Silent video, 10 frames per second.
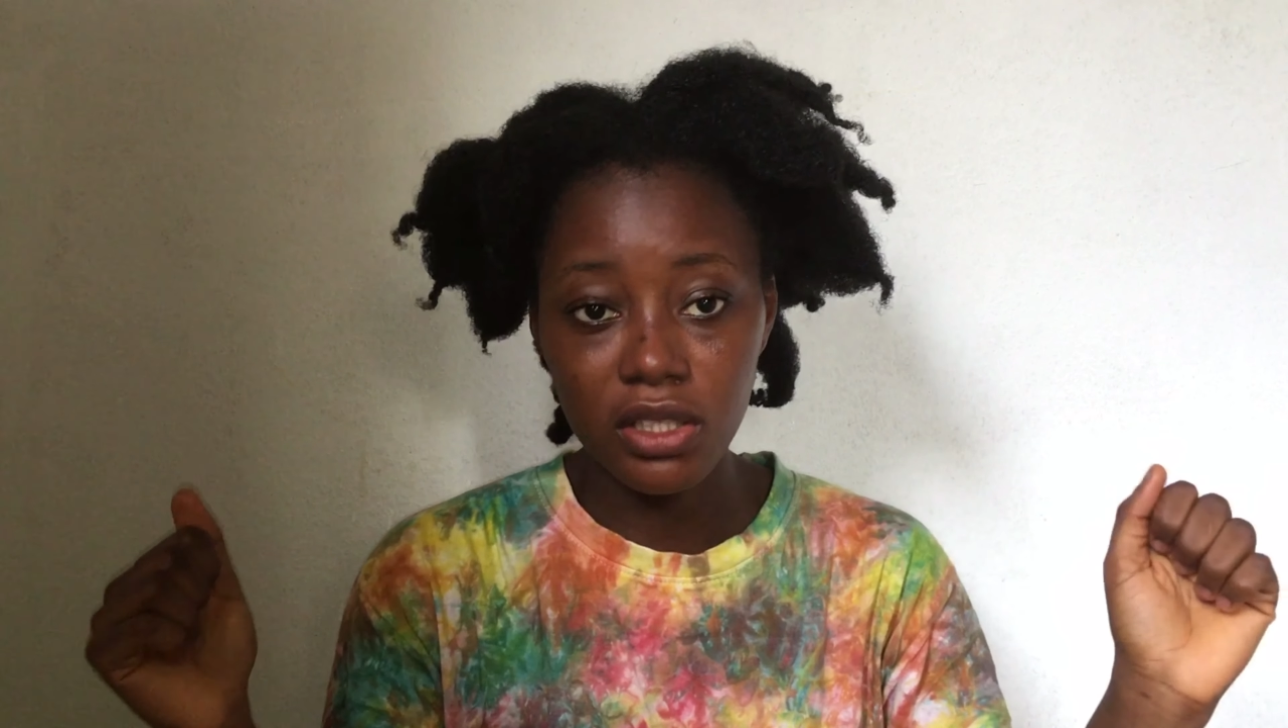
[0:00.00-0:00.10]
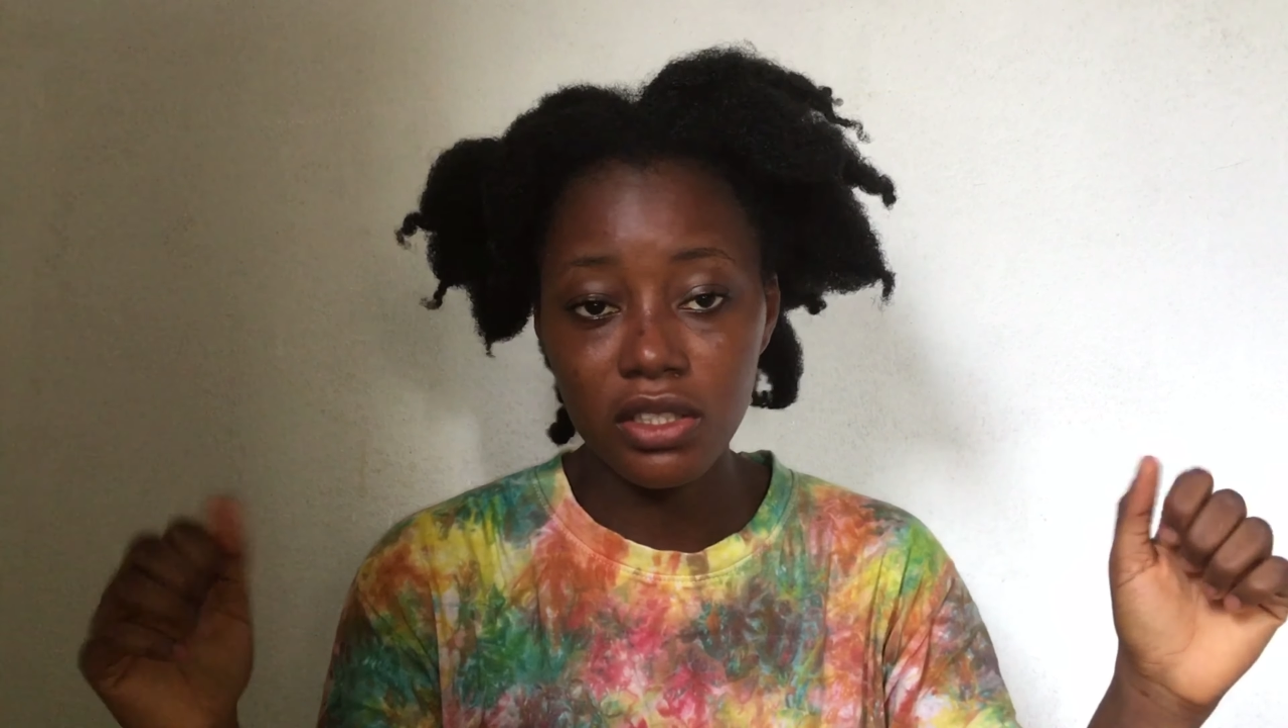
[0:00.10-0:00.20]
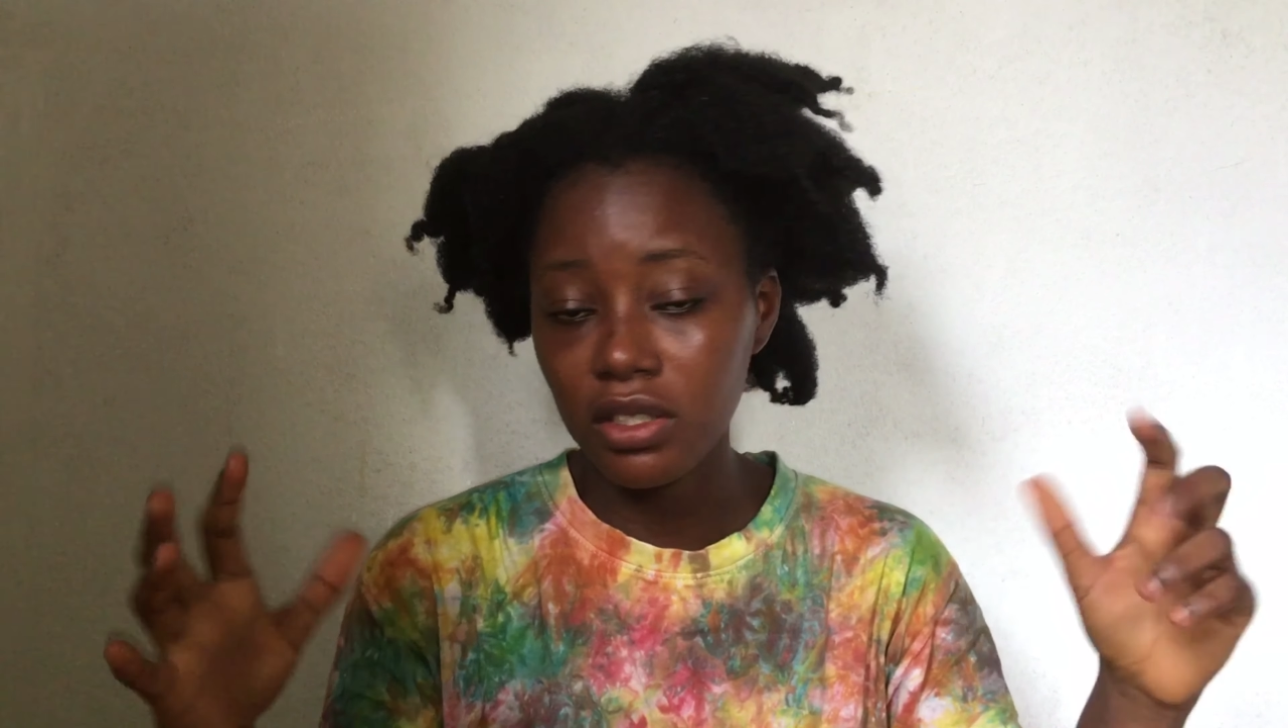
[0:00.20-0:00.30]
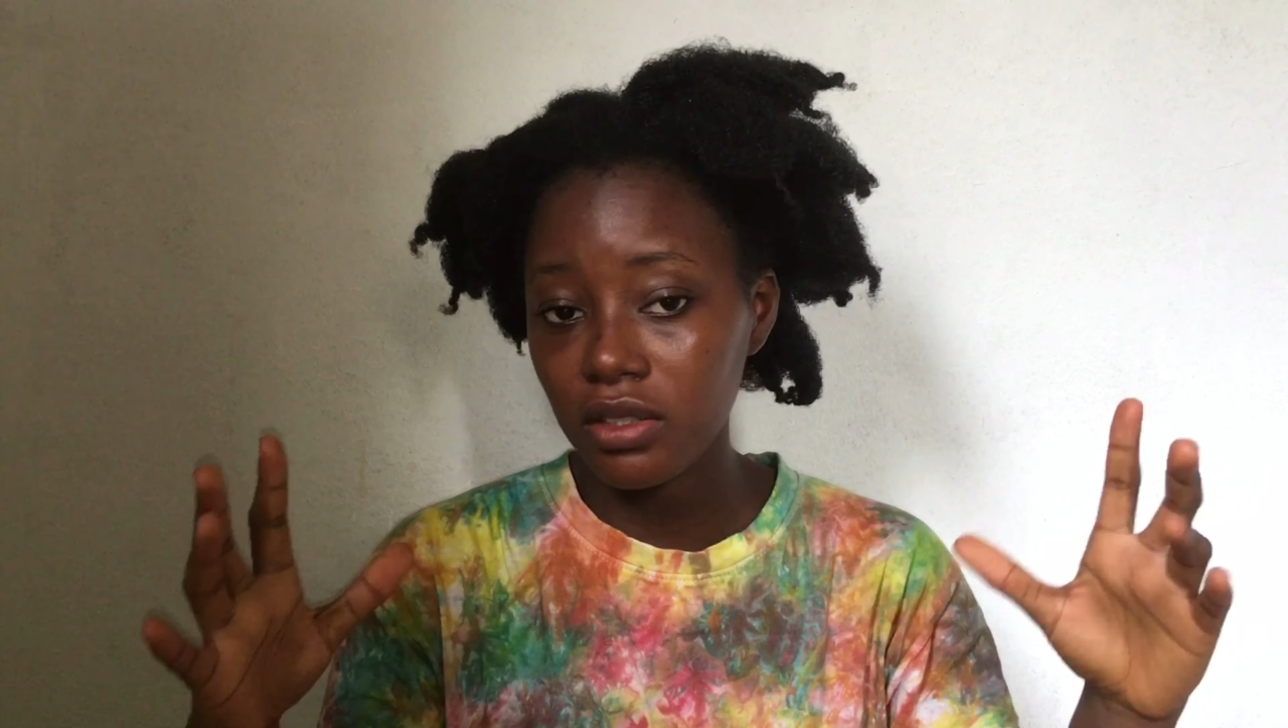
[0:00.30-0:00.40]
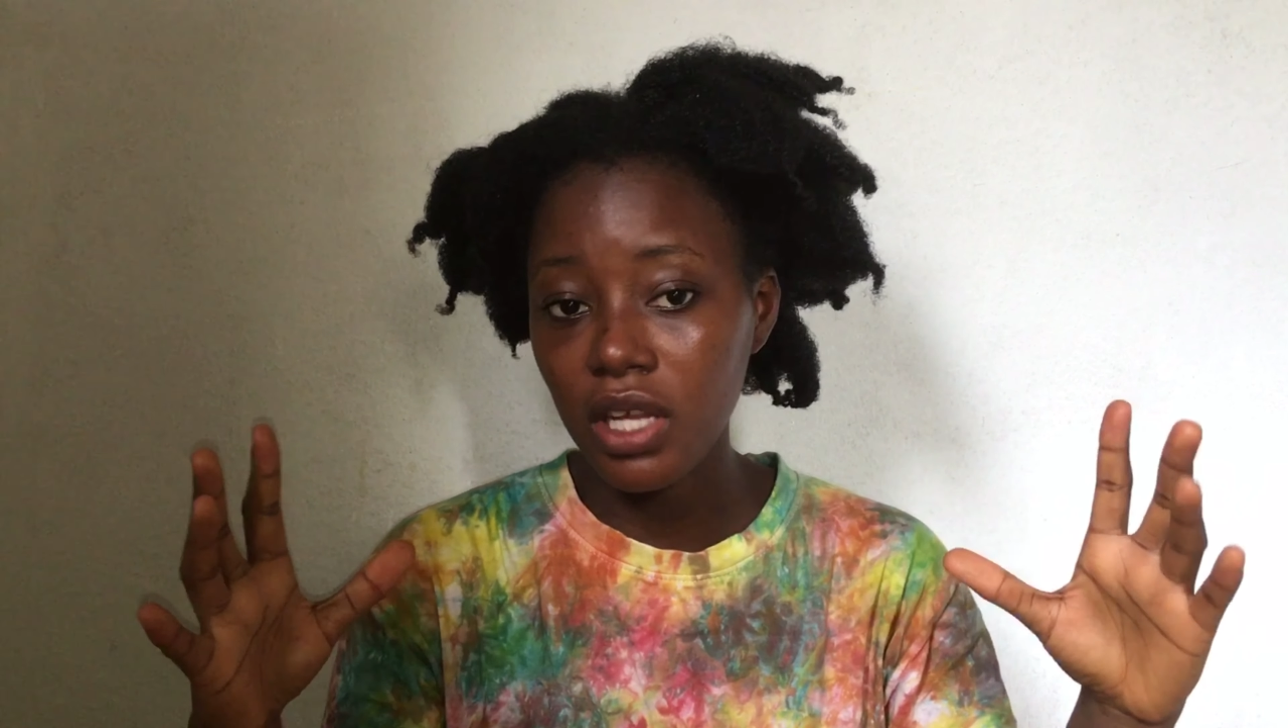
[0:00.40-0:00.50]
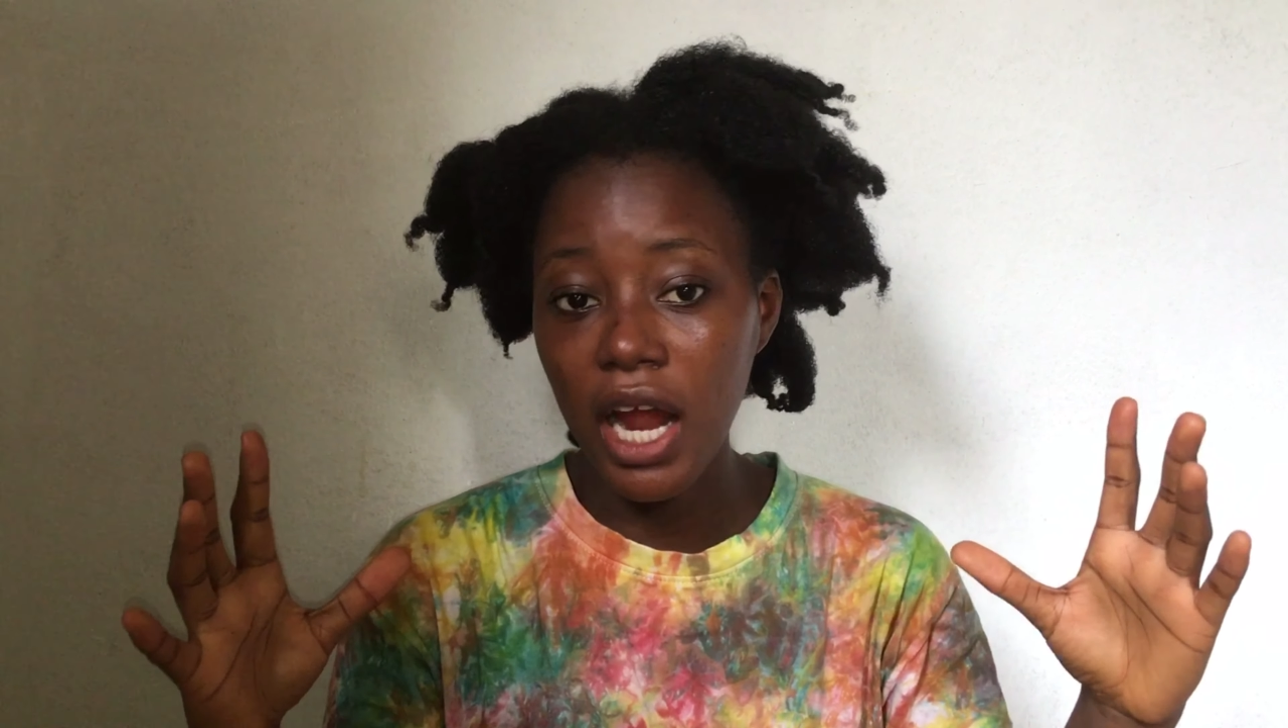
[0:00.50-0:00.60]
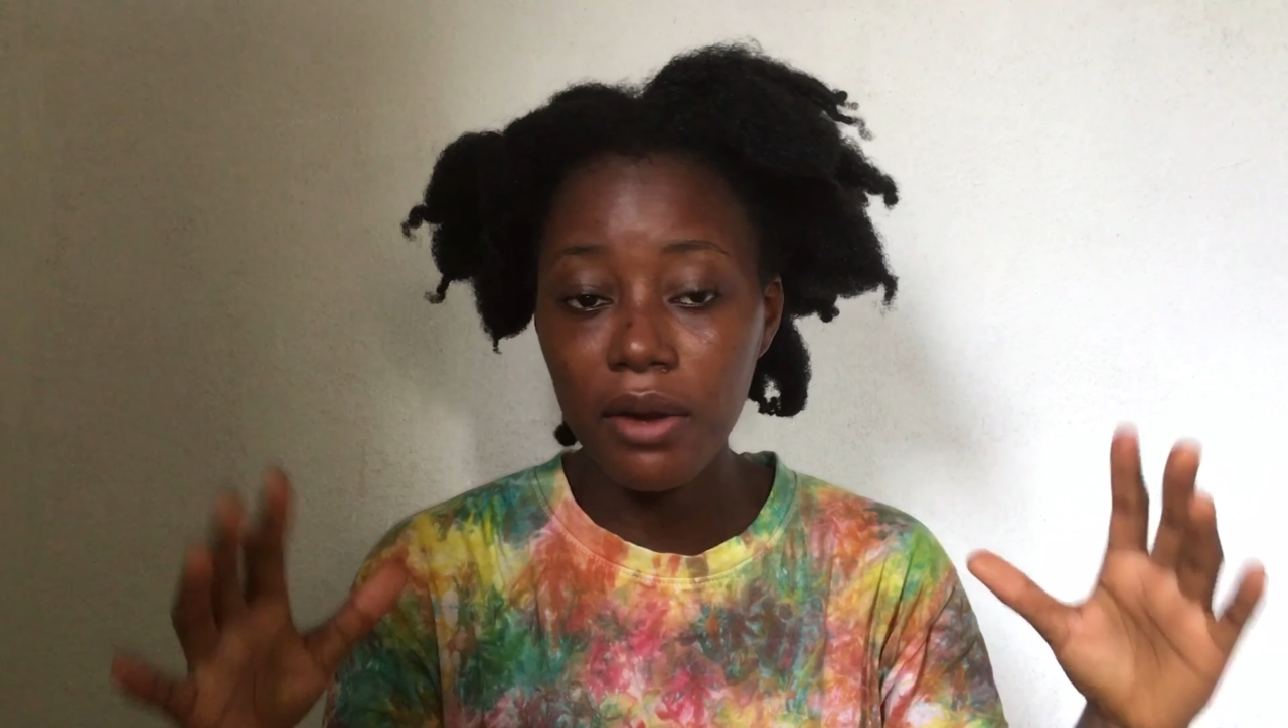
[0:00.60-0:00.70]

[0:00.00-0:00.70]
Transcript: Then I